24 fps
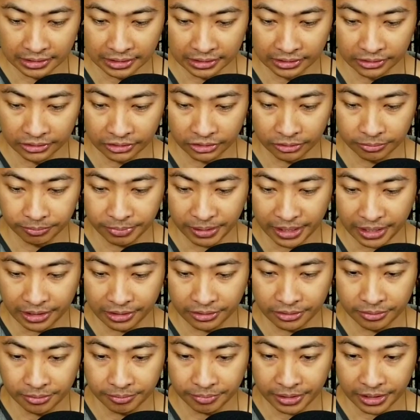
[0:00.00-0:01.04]
a little
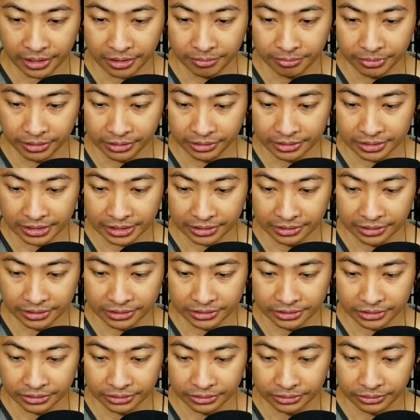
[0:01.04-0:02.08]
para paramilitary
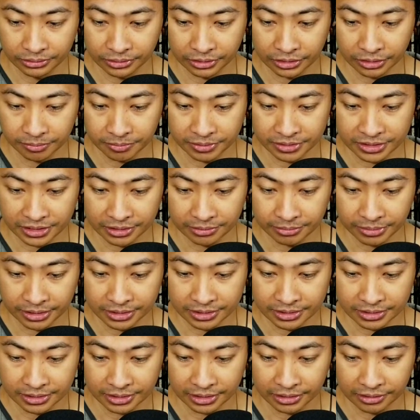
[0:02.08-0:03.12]
too, one hundred percent
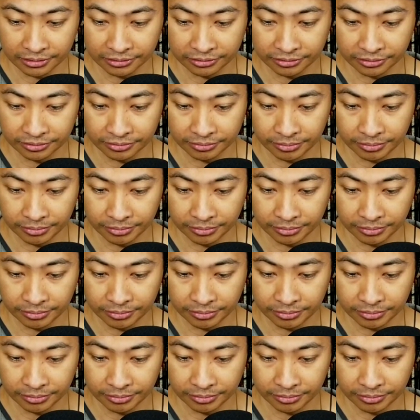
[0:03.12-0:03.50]
myself,